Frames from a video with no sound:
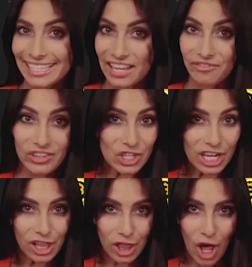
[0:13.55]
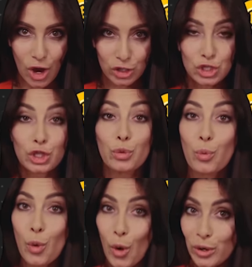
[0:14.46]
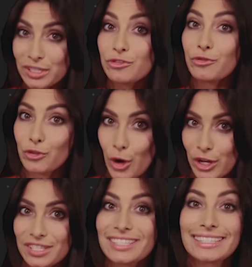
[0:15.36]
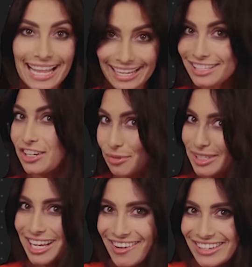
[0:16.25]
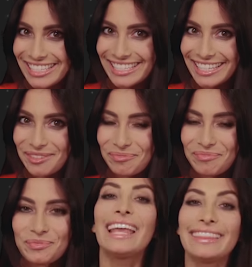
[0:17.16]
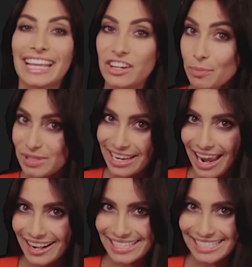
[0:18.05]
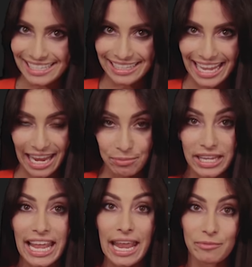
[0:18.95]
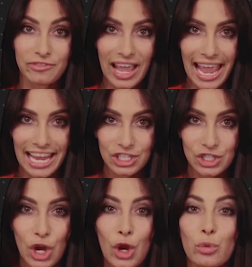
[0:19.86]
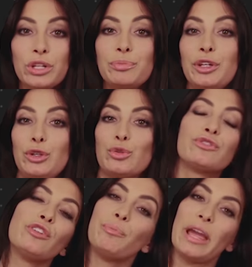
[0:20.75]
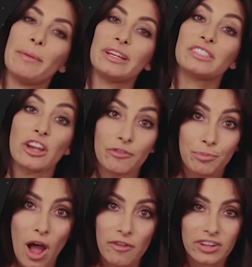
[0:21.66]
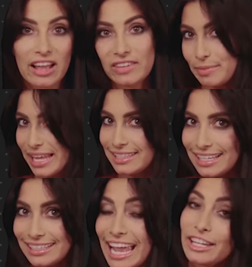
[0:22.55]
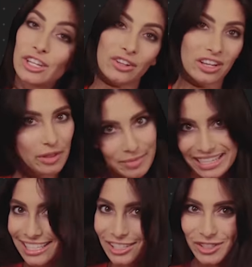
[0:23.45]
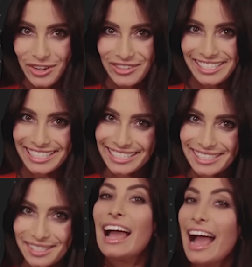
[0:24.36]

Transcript: has officially launched the world's first state cryptocurrency. The cryptocurrency named MFASH will be used for payments of both governmental and non-governmental services.